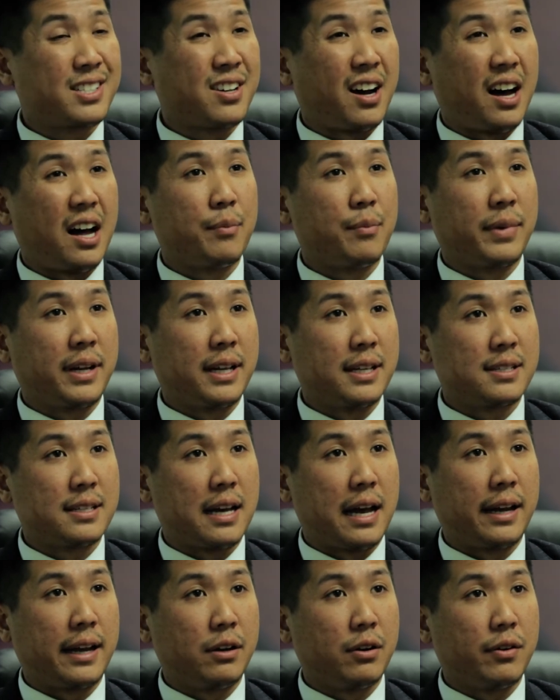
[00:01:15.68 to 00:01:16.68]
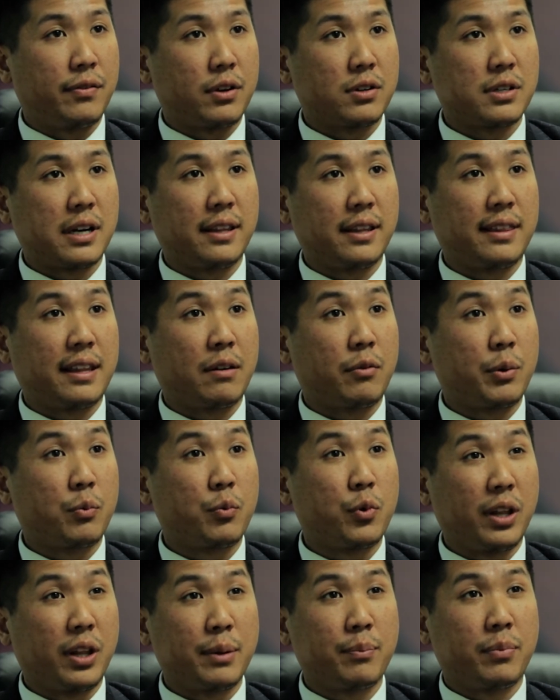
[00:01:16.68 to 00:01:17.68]
has taught me is that, you know, if there's anything that we
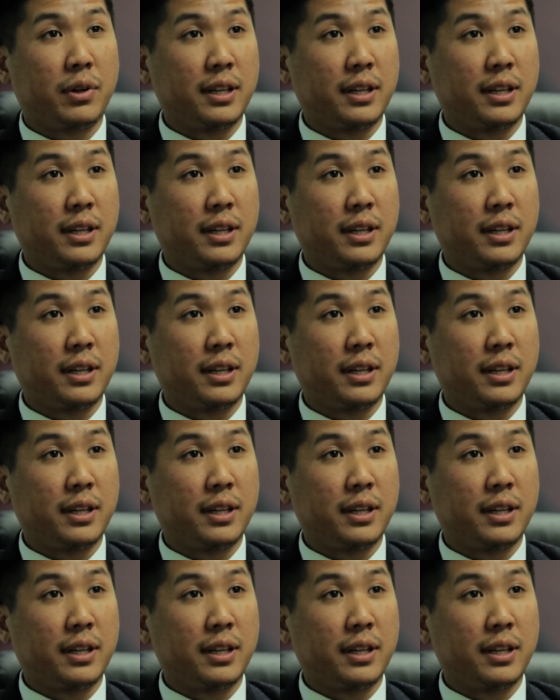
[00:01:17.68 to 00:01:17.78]
really